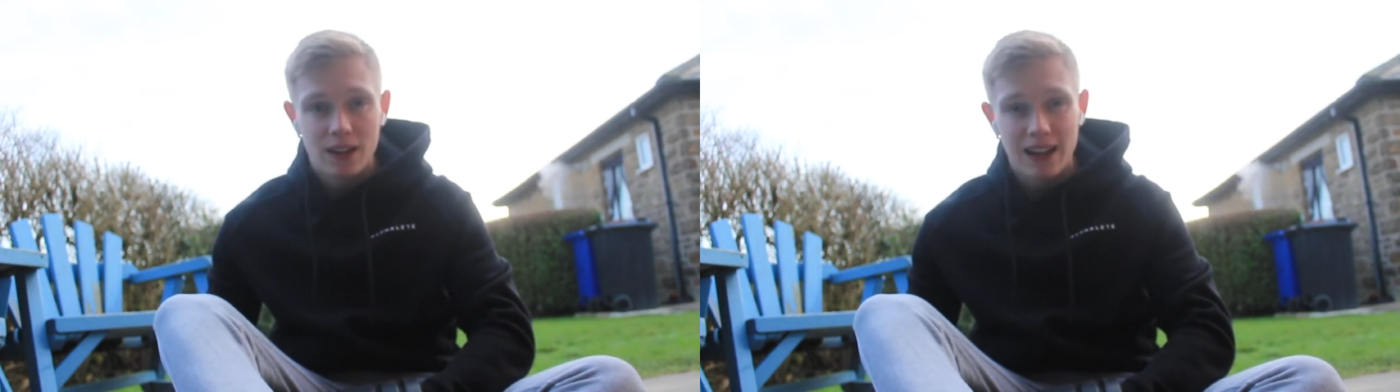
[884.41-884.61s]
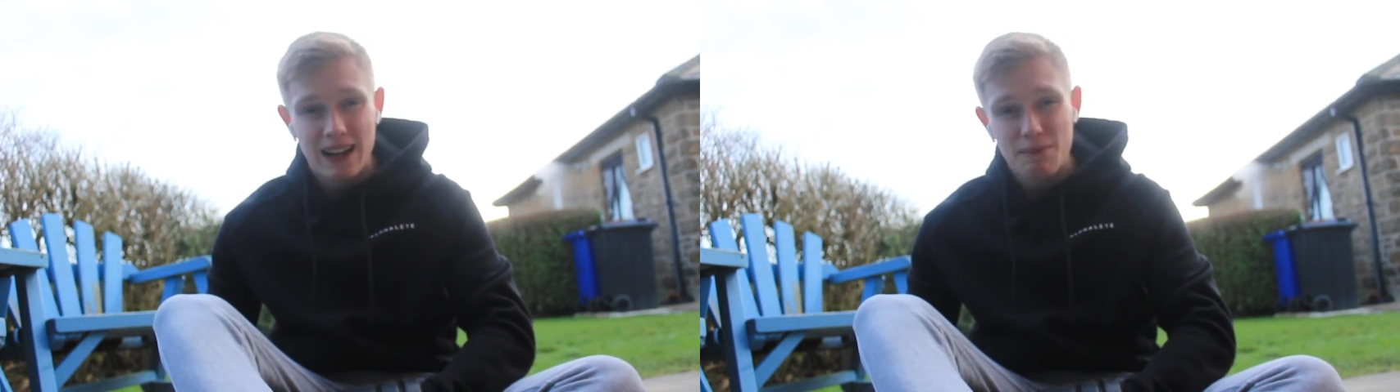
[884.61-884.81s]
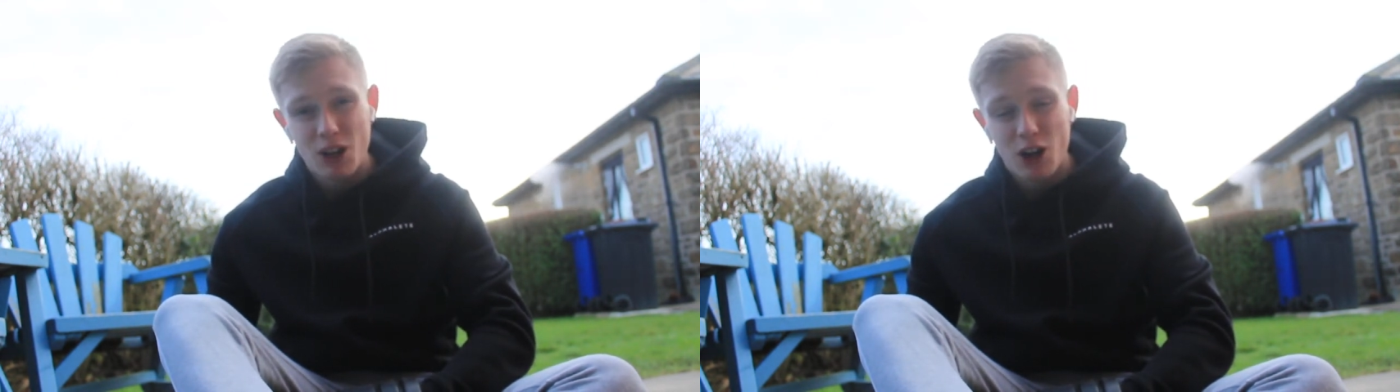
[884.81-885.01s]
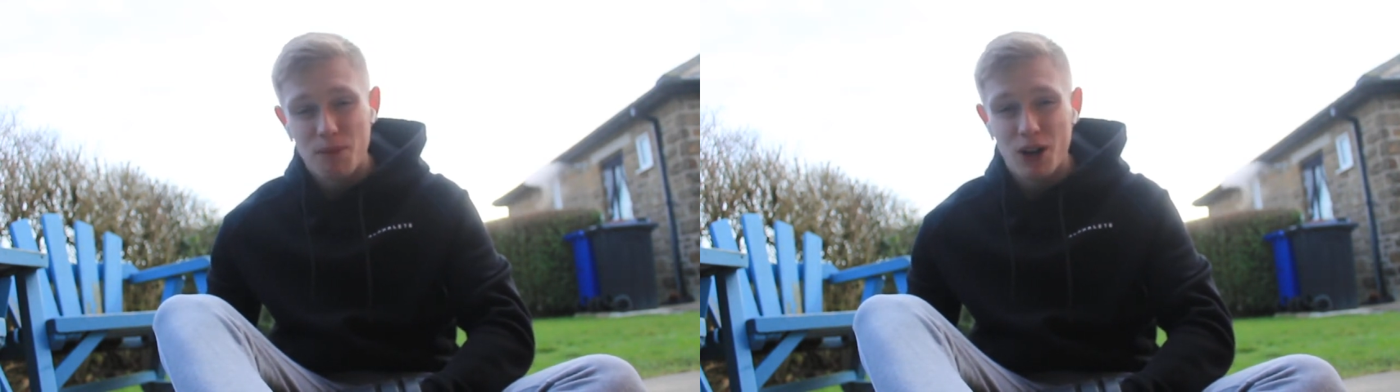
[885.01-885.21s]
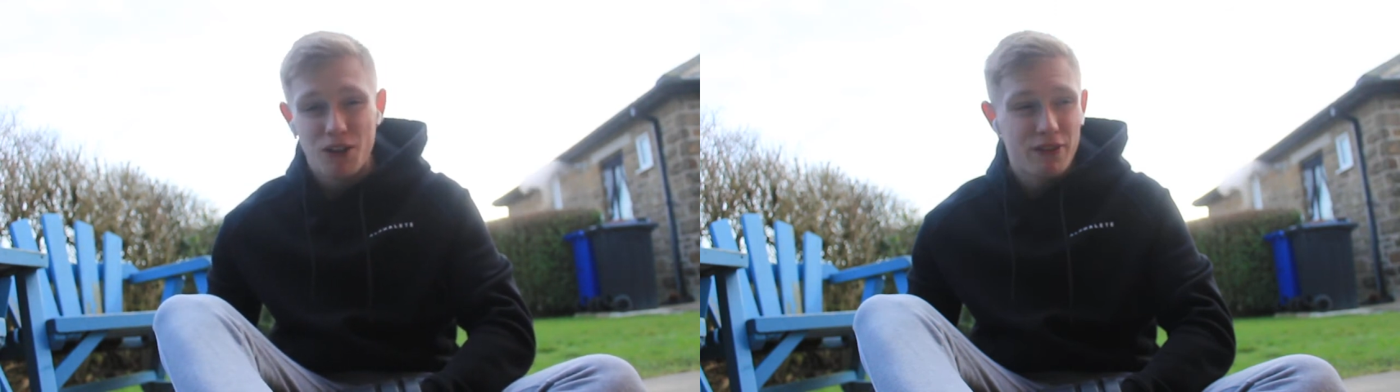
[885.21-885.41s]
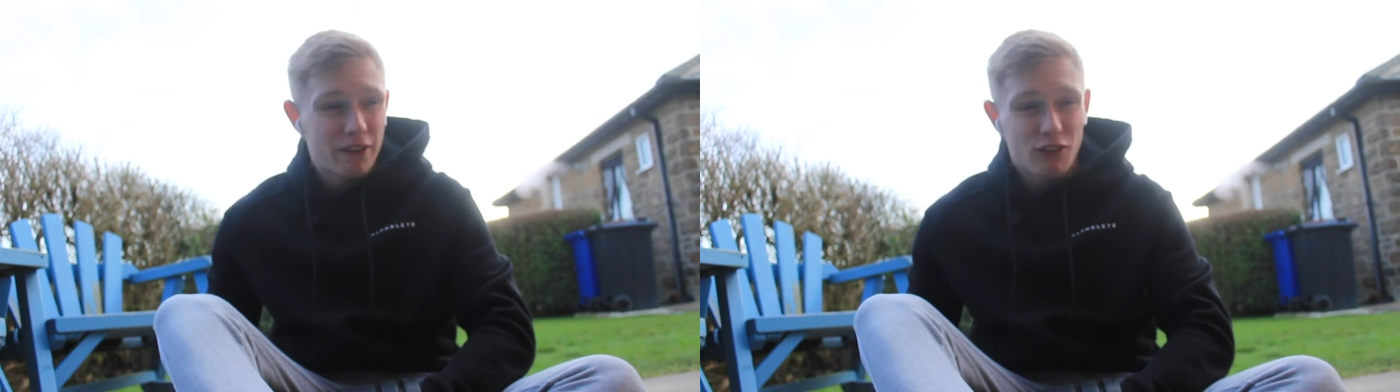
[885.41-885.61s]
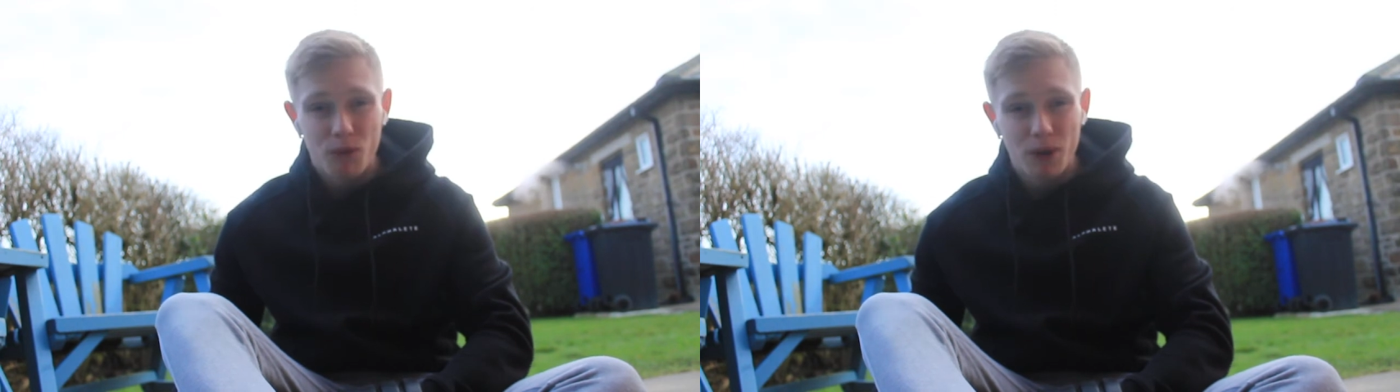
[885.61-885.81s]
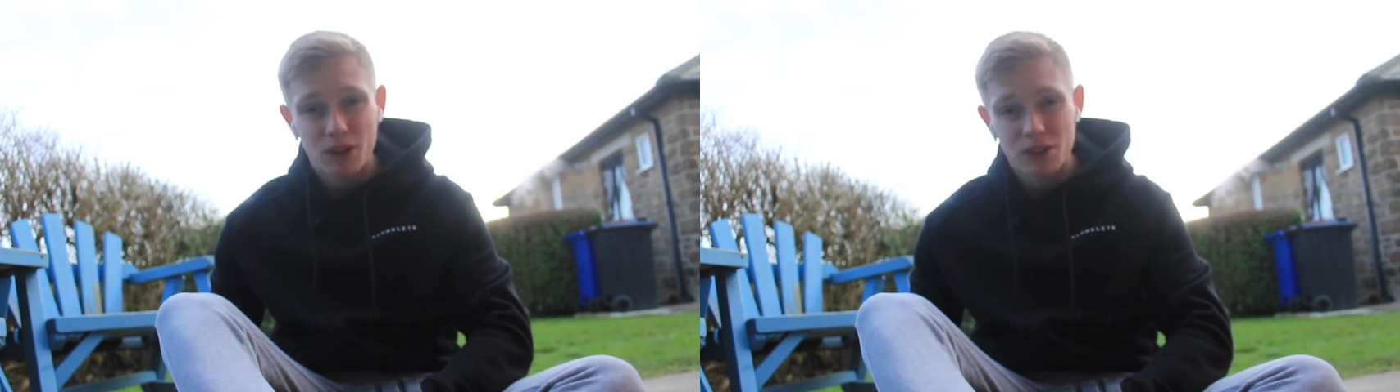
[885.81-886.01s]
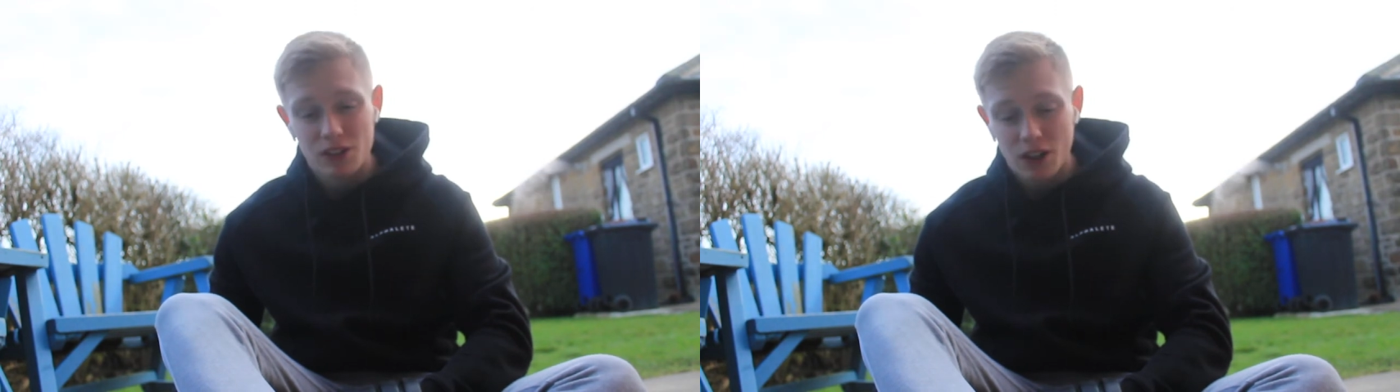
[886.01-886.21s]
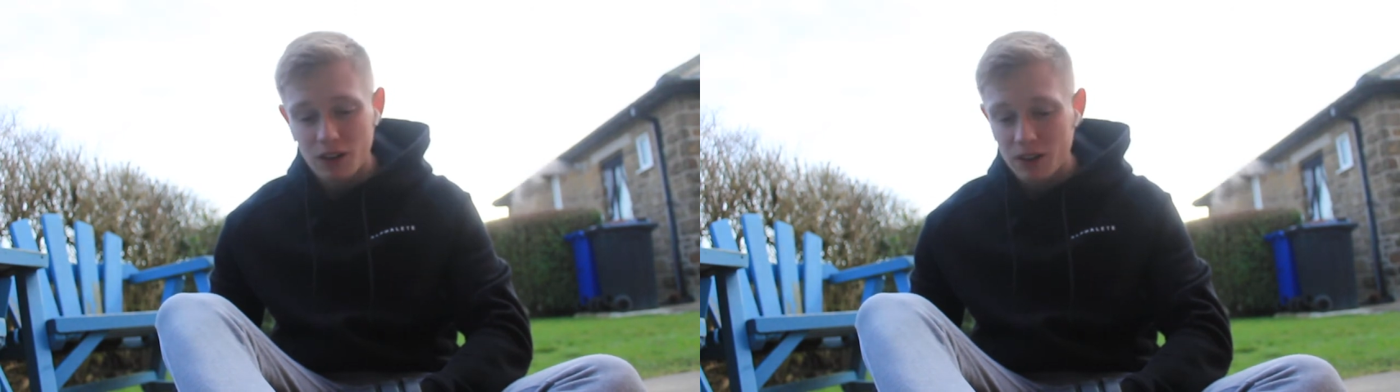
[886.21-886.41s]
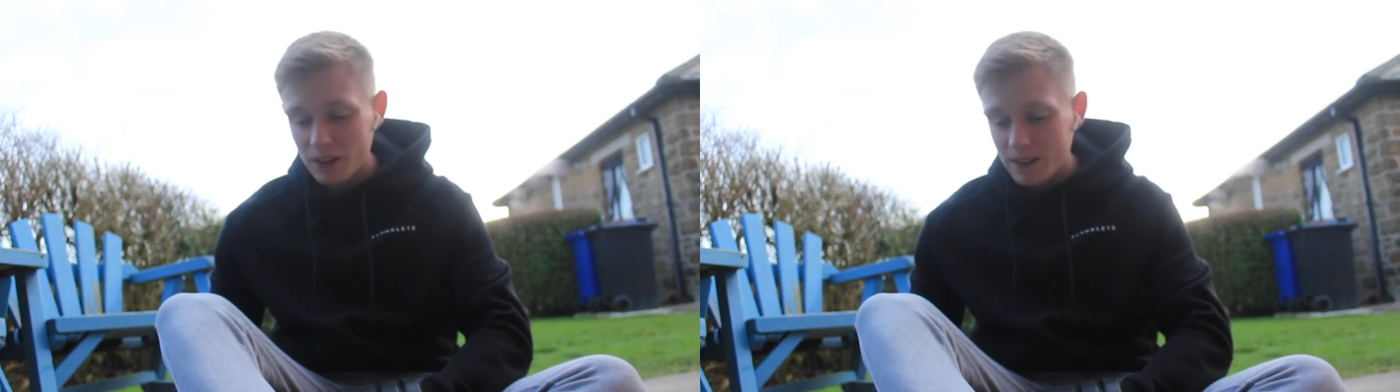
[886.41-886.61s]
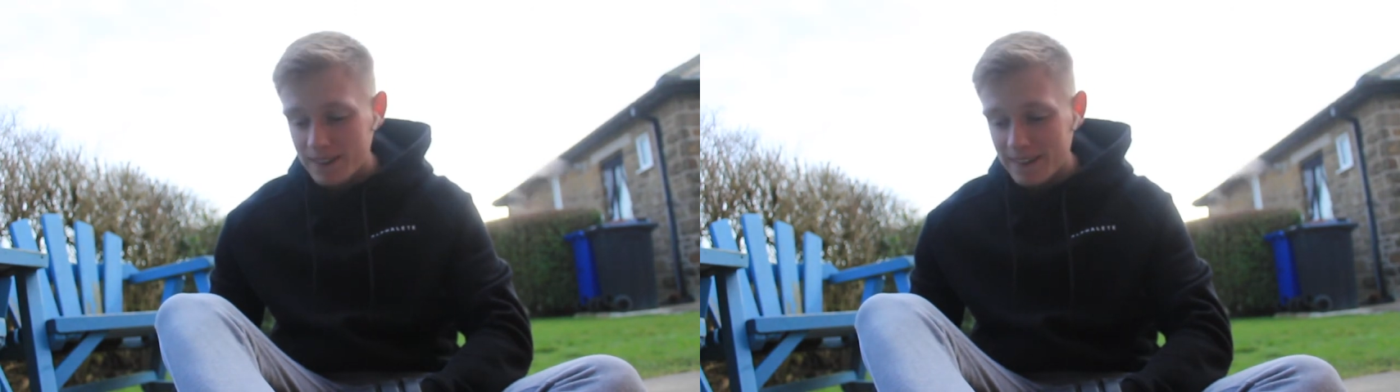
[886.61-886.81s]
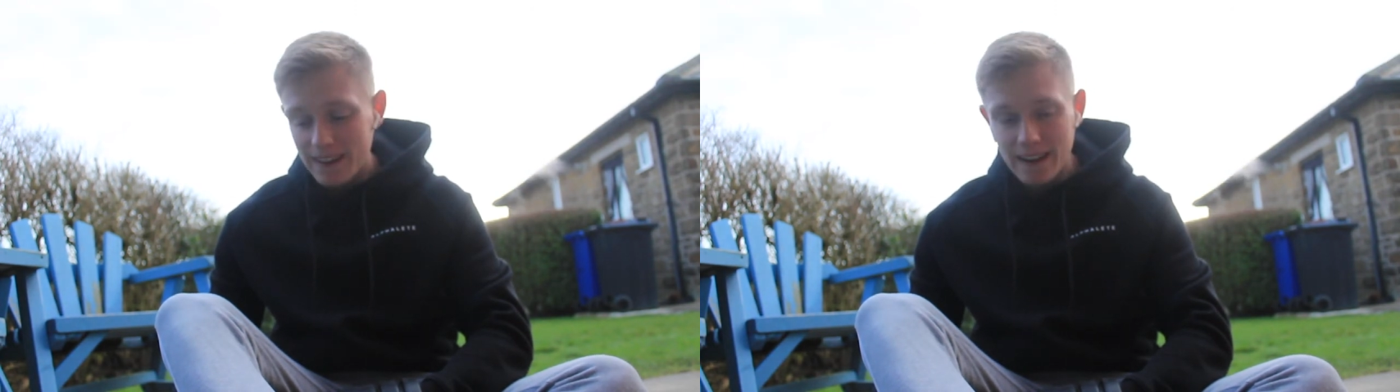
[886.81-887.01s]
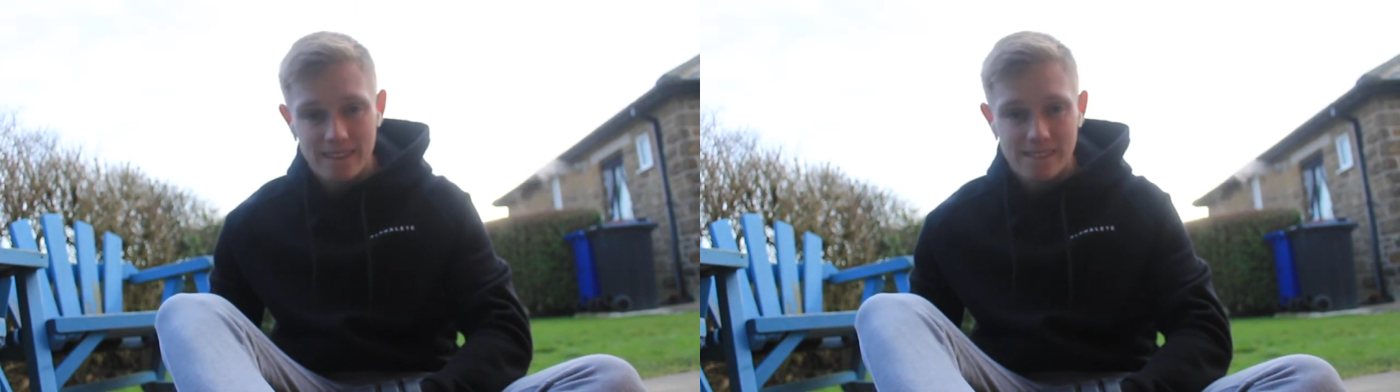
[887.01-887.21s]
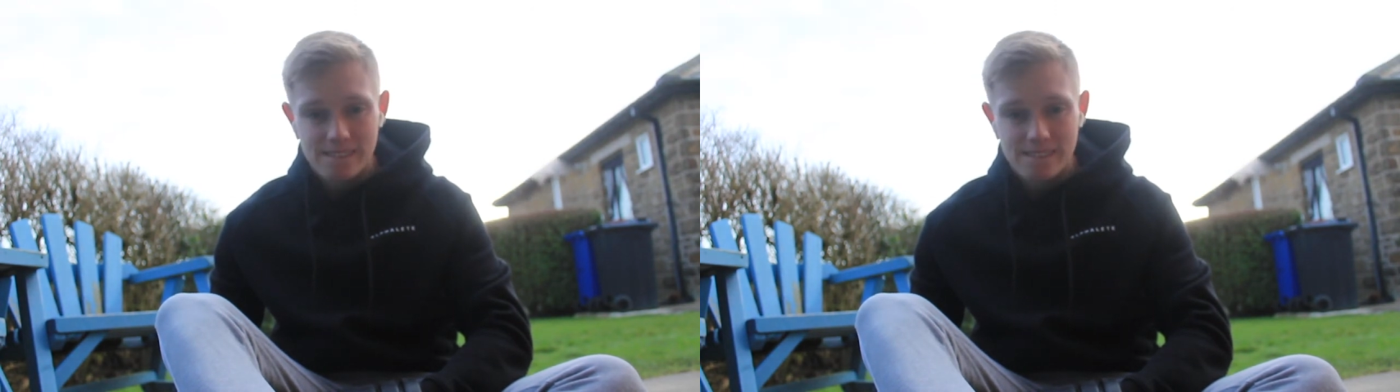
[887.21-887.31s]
I'm not a perfect role model, so yeah.